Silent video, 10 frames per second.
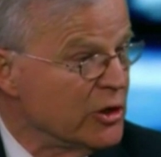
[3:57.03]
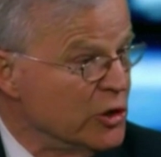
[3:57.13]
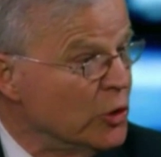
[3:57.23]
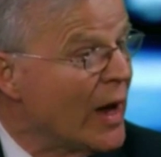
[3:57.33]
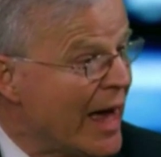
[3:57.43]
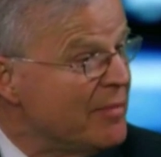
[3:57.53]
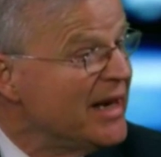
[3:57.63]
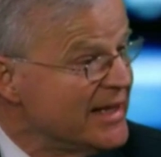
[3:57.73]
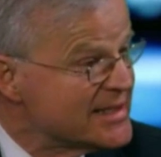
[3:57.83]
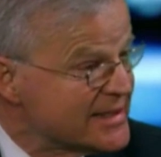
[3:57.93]
You know how
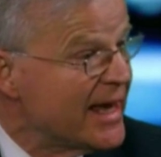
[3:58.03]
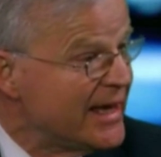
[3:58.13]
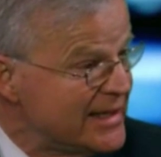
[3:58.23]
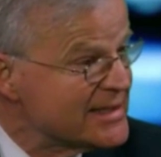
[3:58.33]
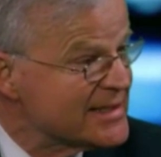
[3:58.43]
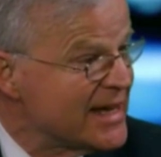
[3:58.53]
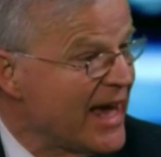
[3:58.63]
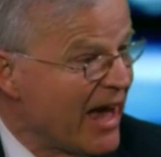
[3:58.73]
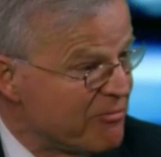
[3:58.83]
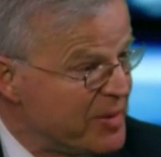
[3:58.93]
many states
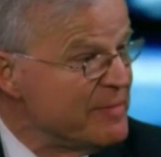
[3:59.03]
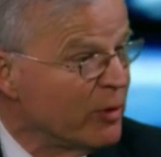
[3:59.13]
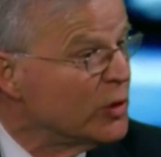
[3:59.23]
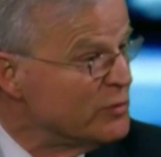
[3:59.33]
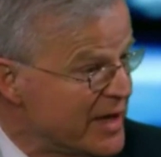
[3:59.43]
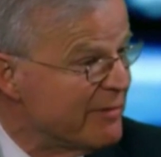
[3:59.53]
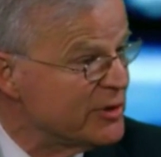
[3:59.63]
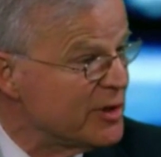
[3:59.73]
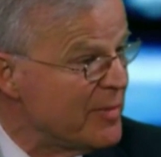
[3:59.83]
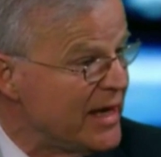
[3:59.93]
have people who've
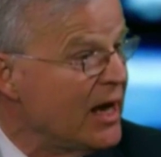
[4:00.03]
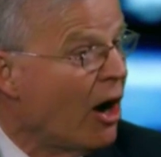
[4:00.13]
given to me?